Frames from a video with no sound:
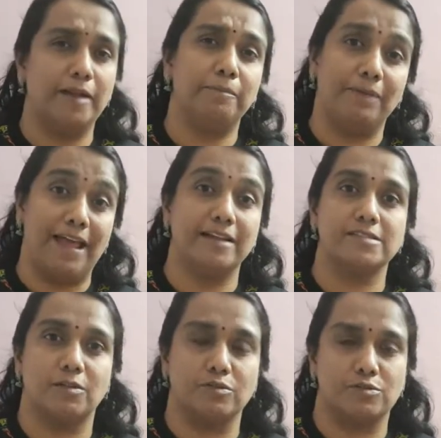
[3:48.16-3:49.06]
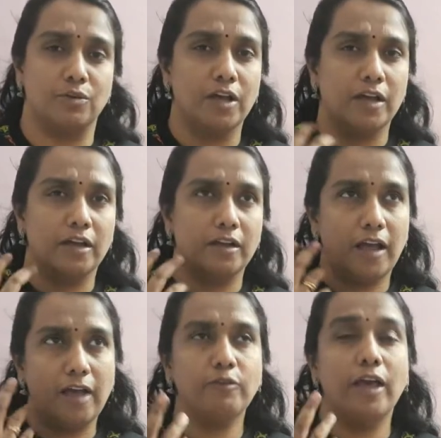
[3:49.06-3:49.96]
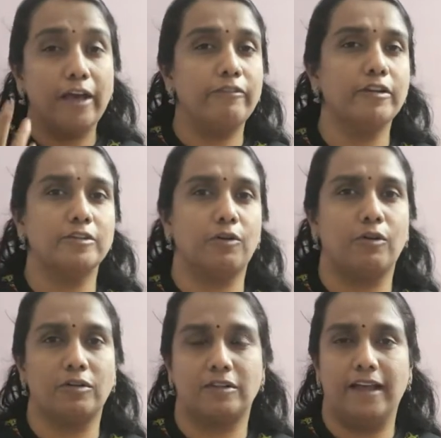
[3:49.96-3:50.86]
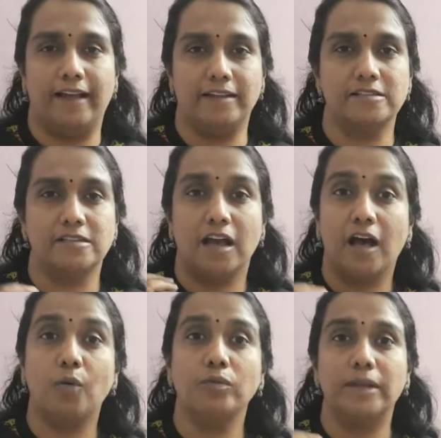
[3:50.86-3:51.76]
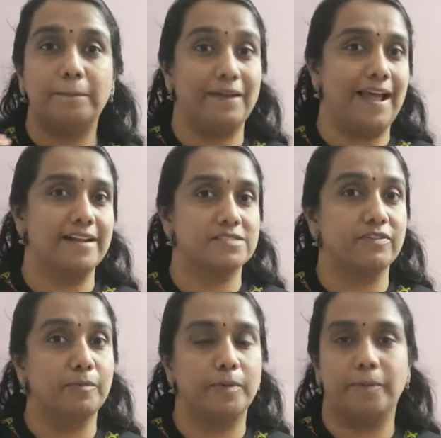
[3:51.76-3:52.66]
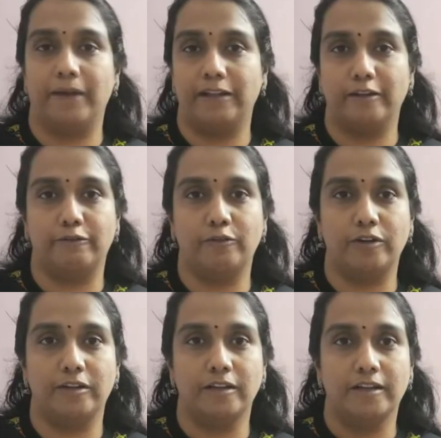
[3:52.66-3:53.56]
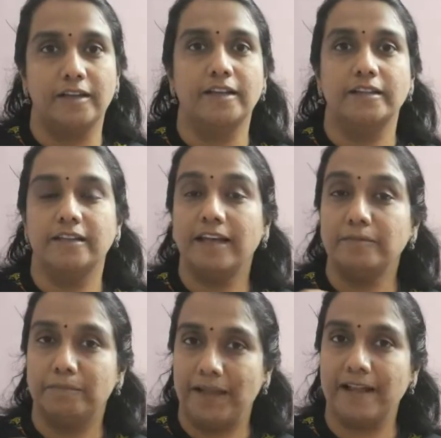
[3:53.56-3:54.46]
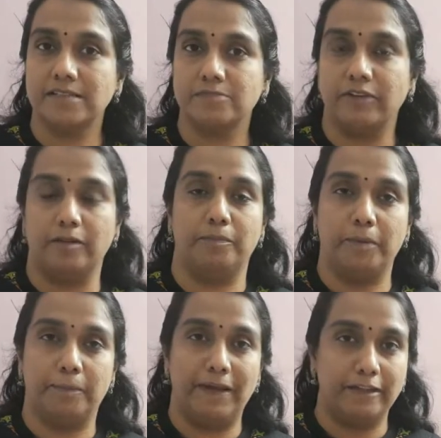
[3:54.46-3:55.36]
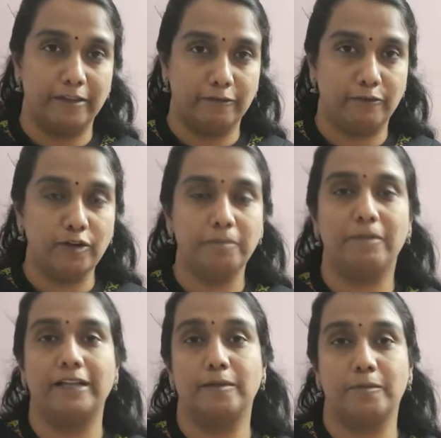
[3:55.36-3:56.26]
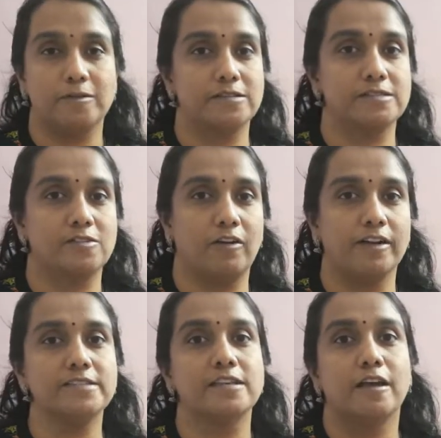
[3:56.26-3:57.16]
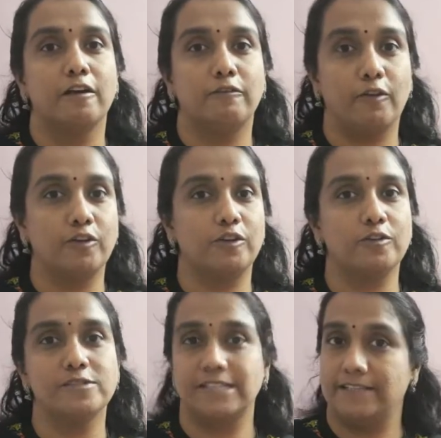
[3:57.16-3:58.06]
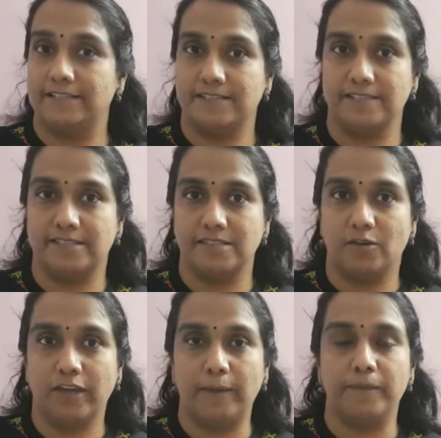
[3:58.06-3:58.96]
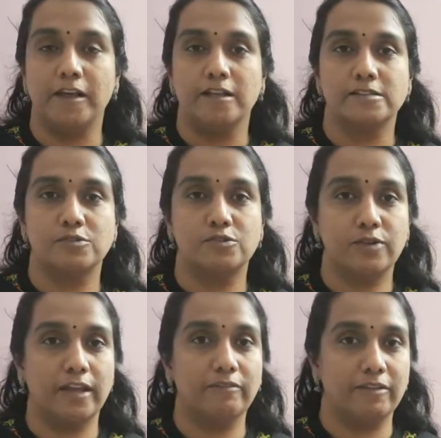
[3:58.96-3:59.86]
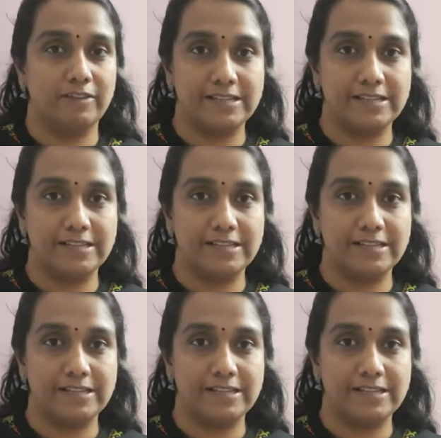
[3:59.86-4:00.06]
plants also. Have you ever thought that how the plants will prepare the food? That plants will prepare the food by the process known as photosynthesis. Okay, so today we will